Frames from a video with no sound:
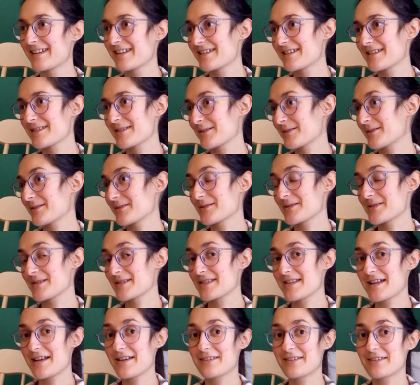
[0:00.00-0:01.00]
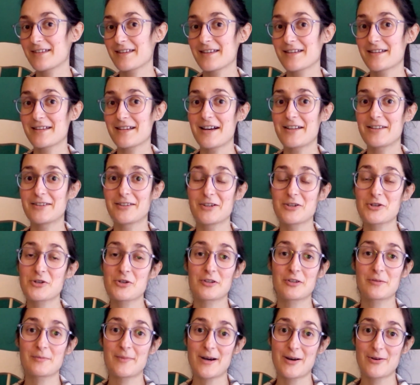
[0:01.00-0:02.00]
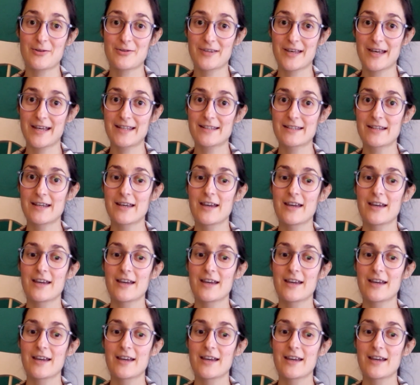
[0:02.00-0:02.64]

So there is nothing unnatural about that.